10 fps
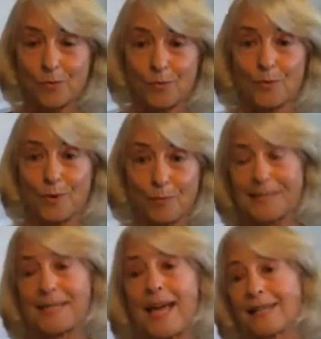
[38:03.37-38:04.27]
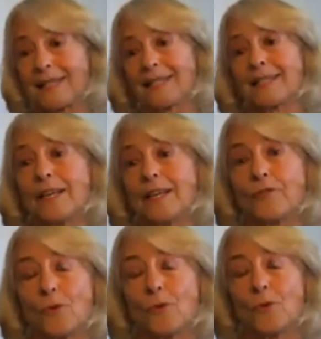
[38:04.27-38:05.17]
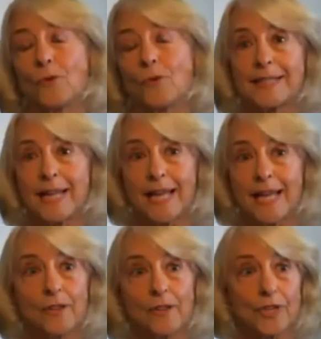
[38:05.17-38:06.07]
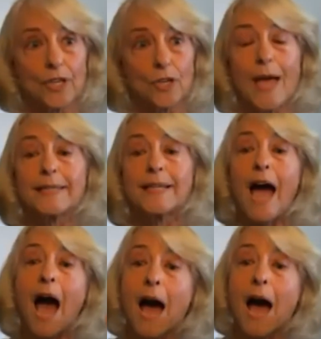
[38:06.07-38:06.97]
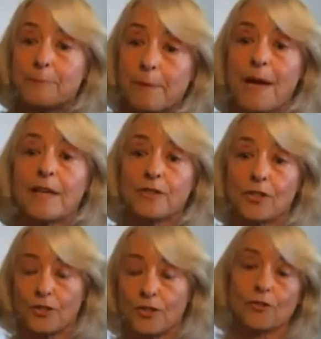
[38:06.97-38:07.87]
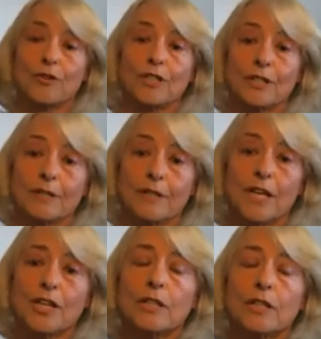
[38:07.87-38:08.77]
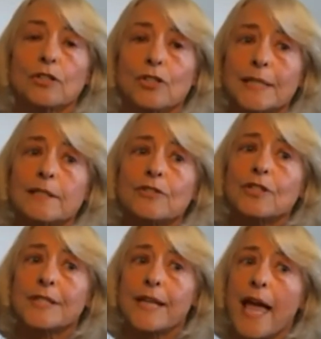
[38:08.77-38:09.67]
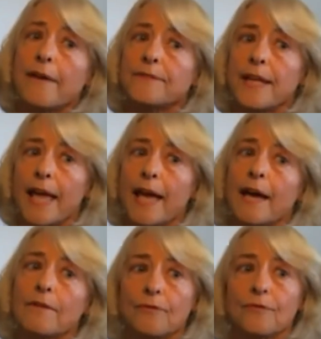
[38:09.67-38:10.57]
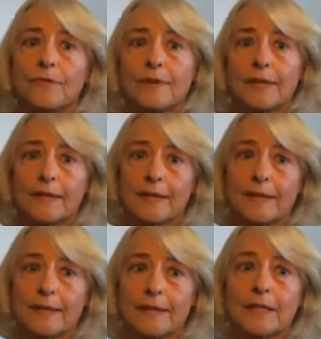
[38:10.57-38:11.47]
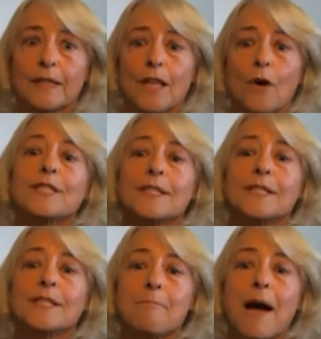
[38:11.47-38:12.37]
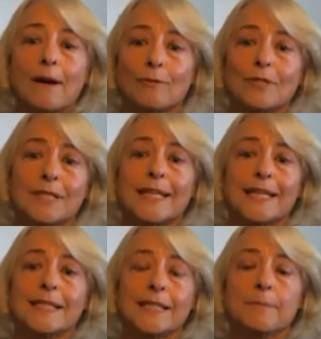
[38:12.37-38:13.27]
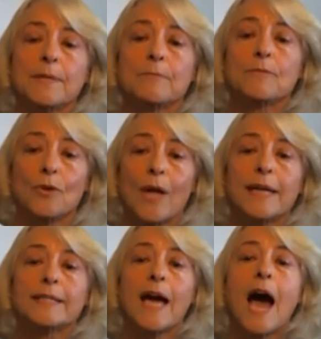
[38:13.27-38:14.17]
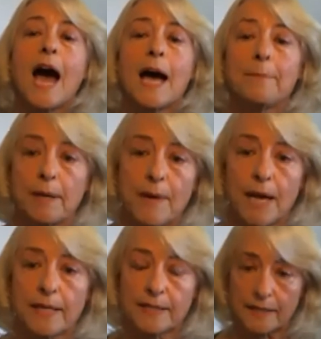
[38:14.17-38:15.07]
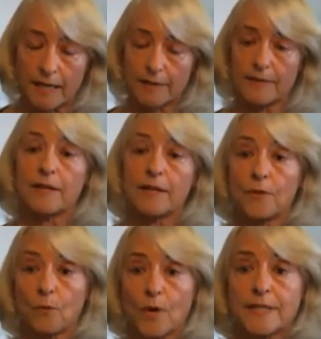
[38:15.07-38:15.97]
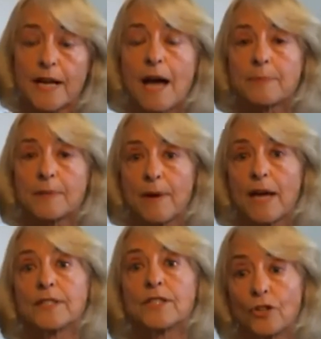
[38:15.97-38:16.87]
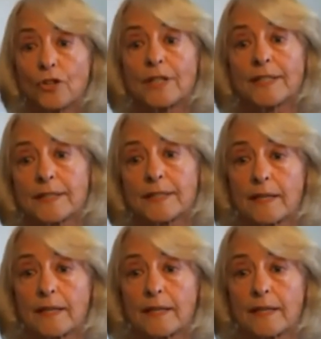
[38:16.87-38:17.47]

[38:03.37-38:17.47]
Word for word: was that if you wanted to stay healthy, you had to optimize your nutrition. You didn't just have to have the lowest amounts to get symptoms. You had to optimize it. And that if it wasn't optimized, you could get sick.